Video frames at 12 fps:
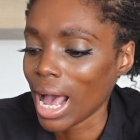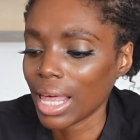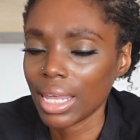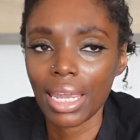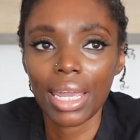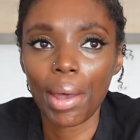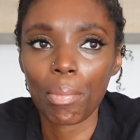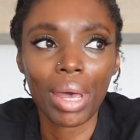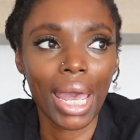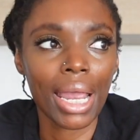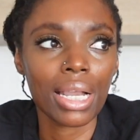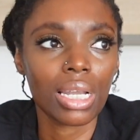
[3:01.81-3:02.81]
and then get
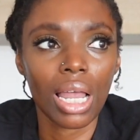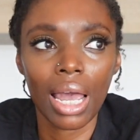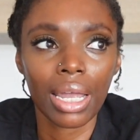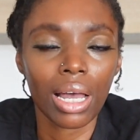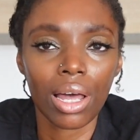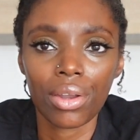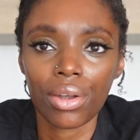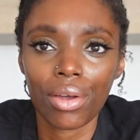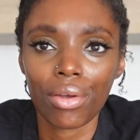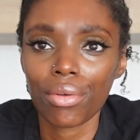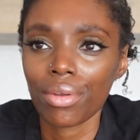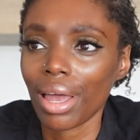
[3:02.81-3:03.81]
paid like, I don't
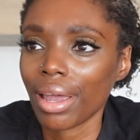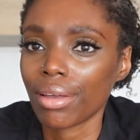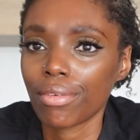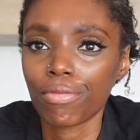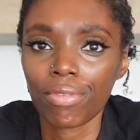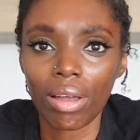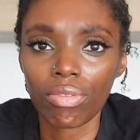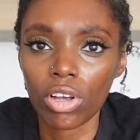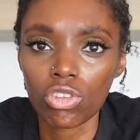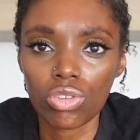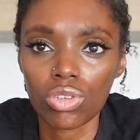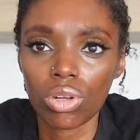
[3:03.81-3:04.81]
know, like
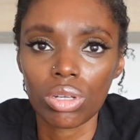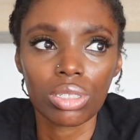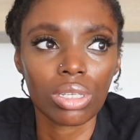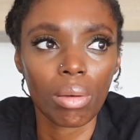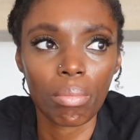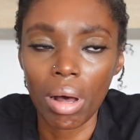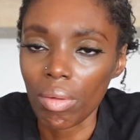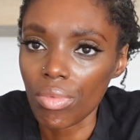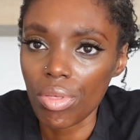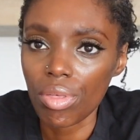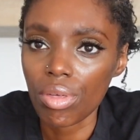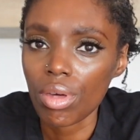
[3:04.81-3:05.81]
$500 a
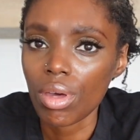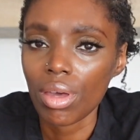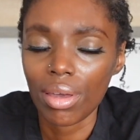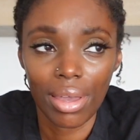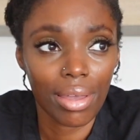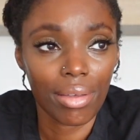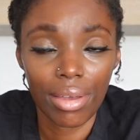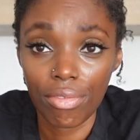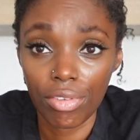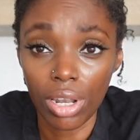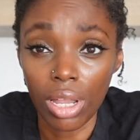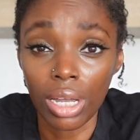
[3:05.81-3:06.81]
month,
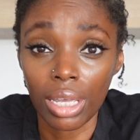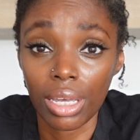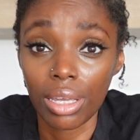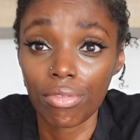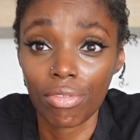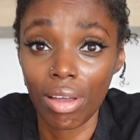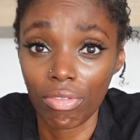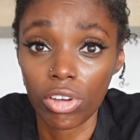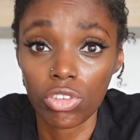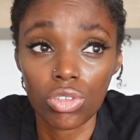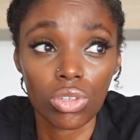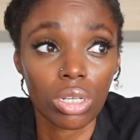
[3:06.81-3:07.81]
if you're lucky, $500
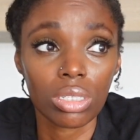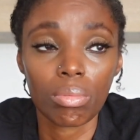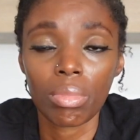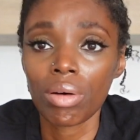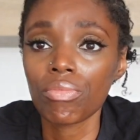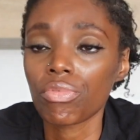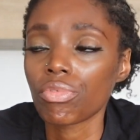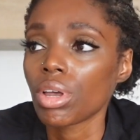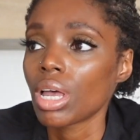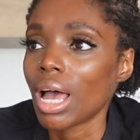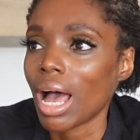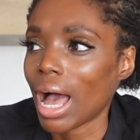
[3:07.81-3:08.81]
a month,
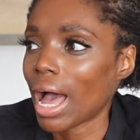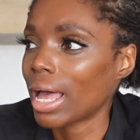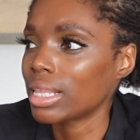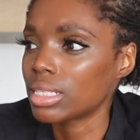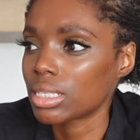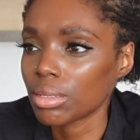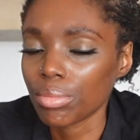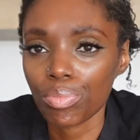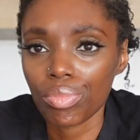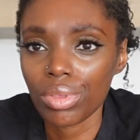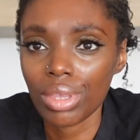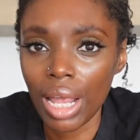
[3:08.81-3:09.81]
and
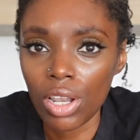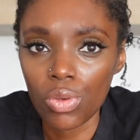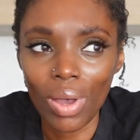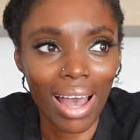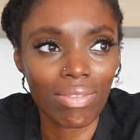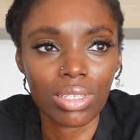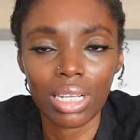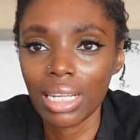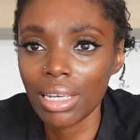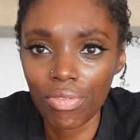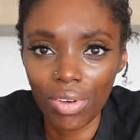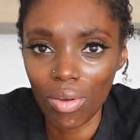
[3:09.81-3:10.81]
then you have to
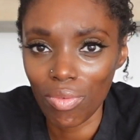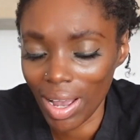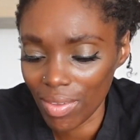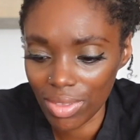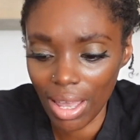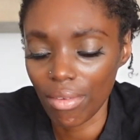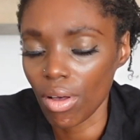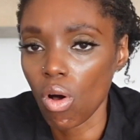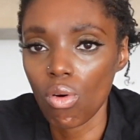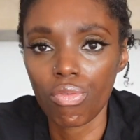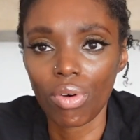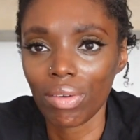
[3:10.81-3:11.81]
live around that
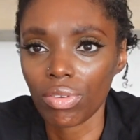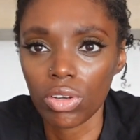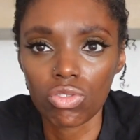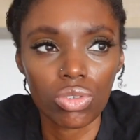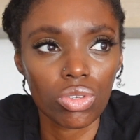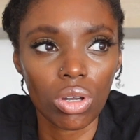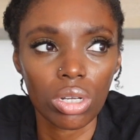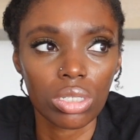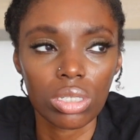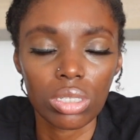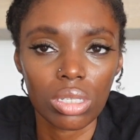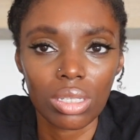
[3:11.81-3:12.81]
whole
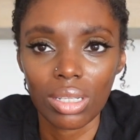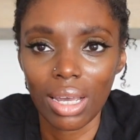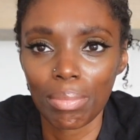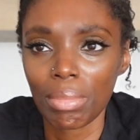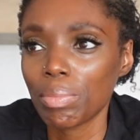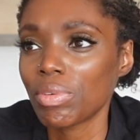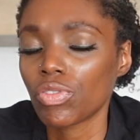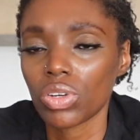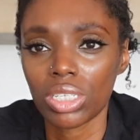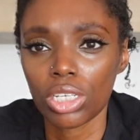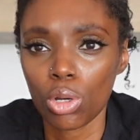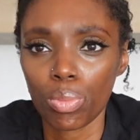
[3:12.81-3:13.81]
$500. Like, maybe if you're a
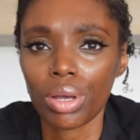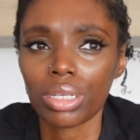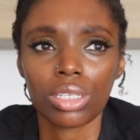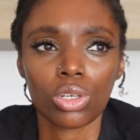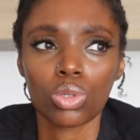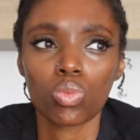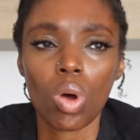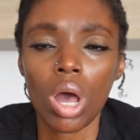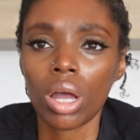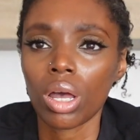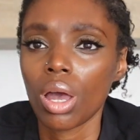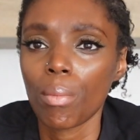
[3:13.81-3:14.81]
single person it could
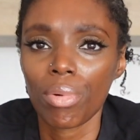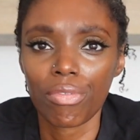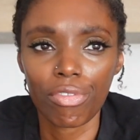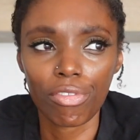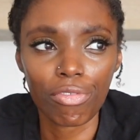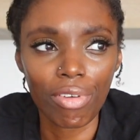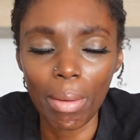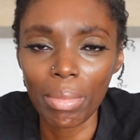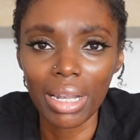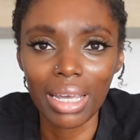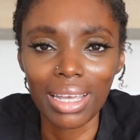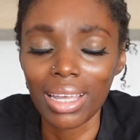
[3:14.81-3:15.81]
work, but for a
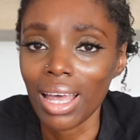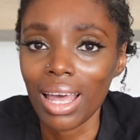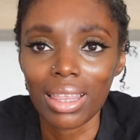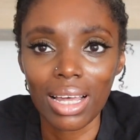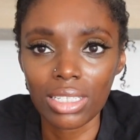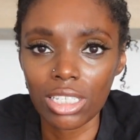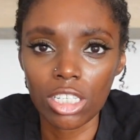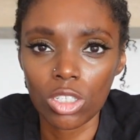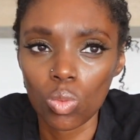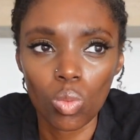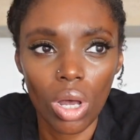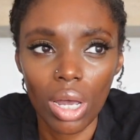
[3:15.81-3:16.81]
family, that just
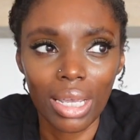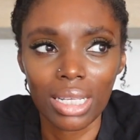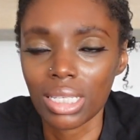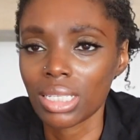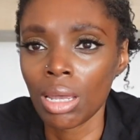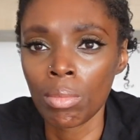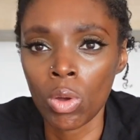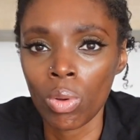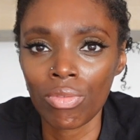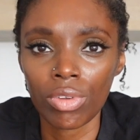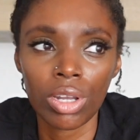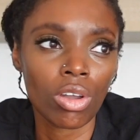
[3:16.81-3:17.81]
doesn't work. It's the same
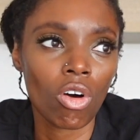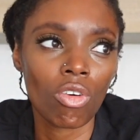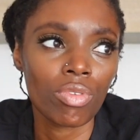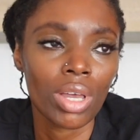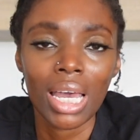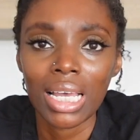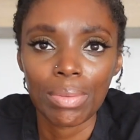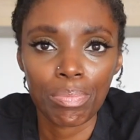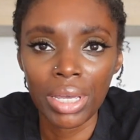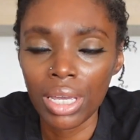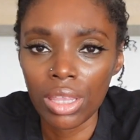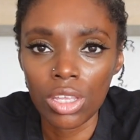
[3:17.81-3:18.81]
equivalent of
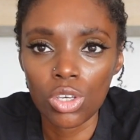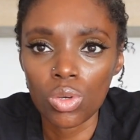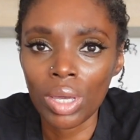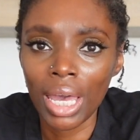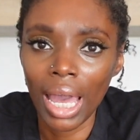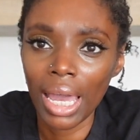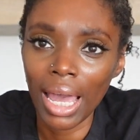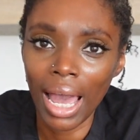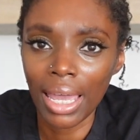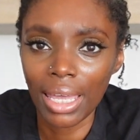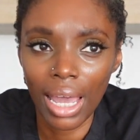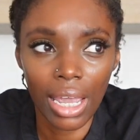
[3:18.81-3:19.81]
being in the UK
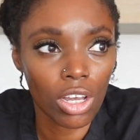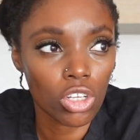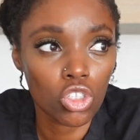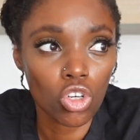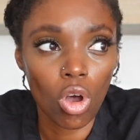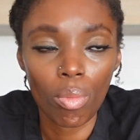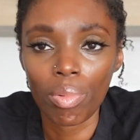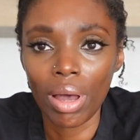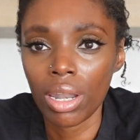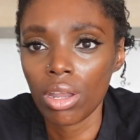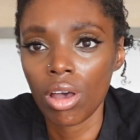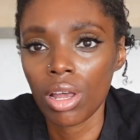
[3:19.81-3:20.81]
and getting a job
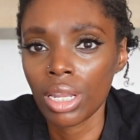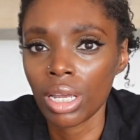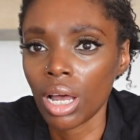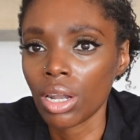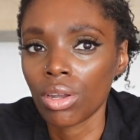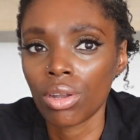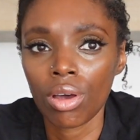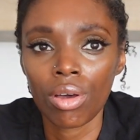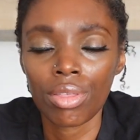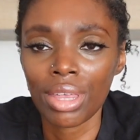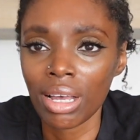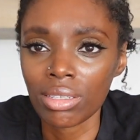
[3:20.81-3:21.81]
and earning, I don't know,
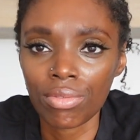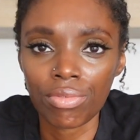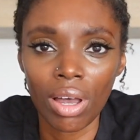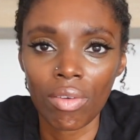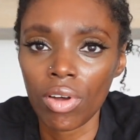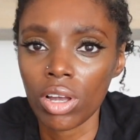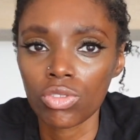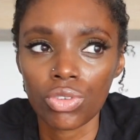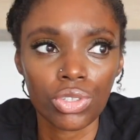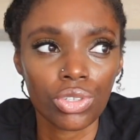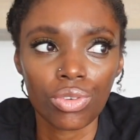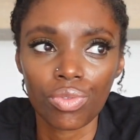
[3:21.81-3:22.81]
1,500,
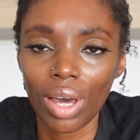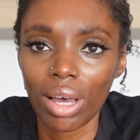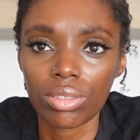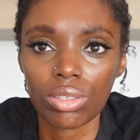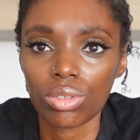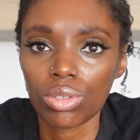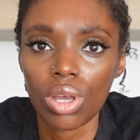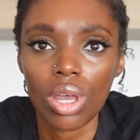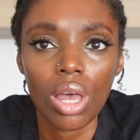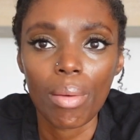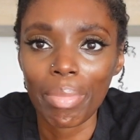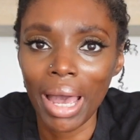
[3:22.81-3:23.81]
2,000
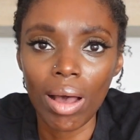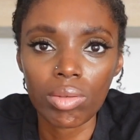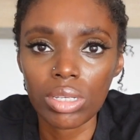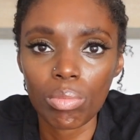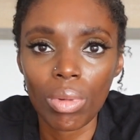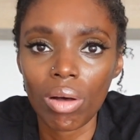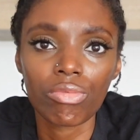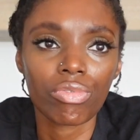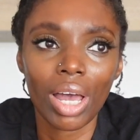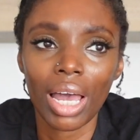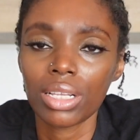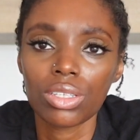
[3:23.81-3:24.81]
pounds a month,
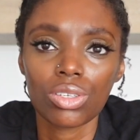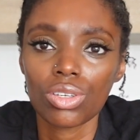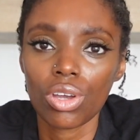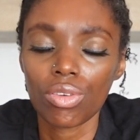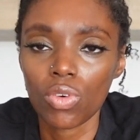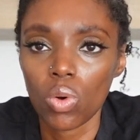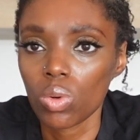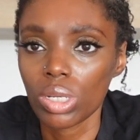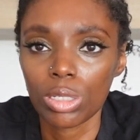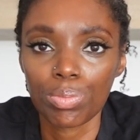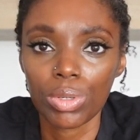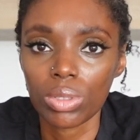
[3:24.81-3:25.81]
and, you know, you've got all
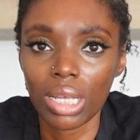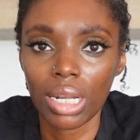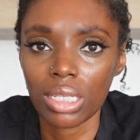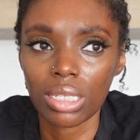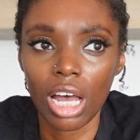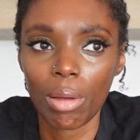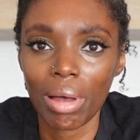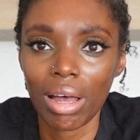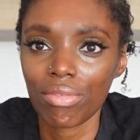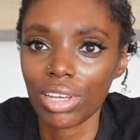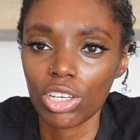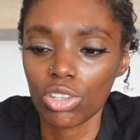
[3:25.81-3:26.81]
these bills that need to come
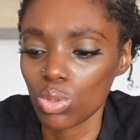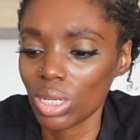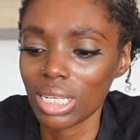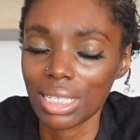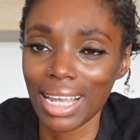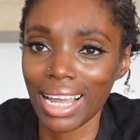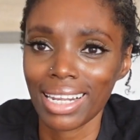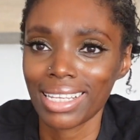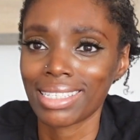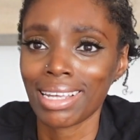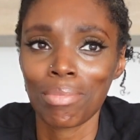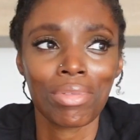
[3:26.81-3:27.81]
out of it. You're doing exactly
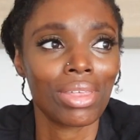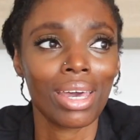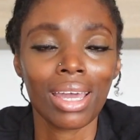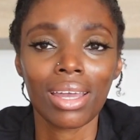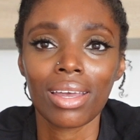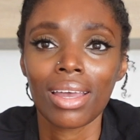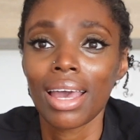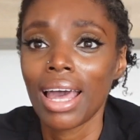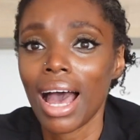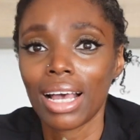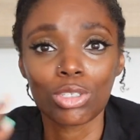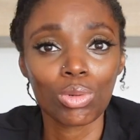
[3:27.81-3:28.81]
the same thing
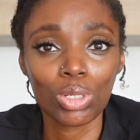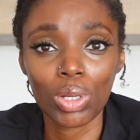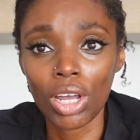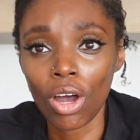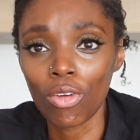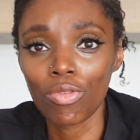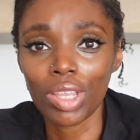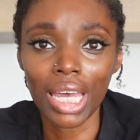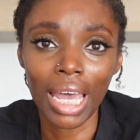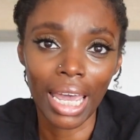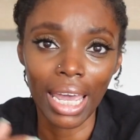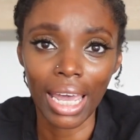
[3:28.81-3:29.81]
as you were doing over
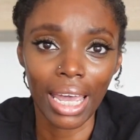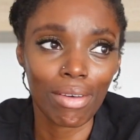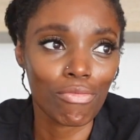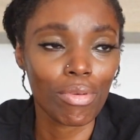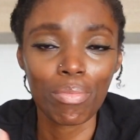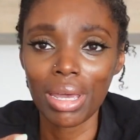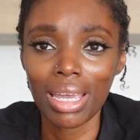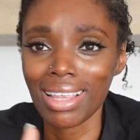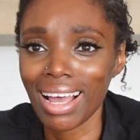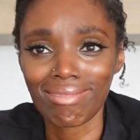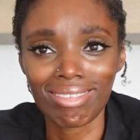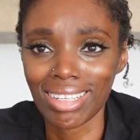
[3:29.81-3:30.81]
there here. For me,
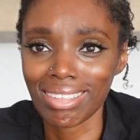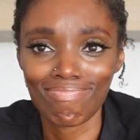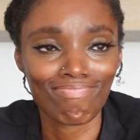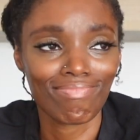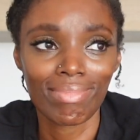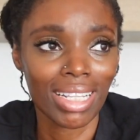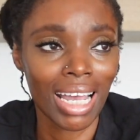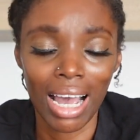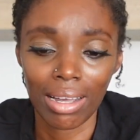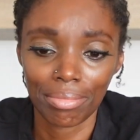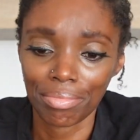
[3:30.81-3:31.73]
that just, nah.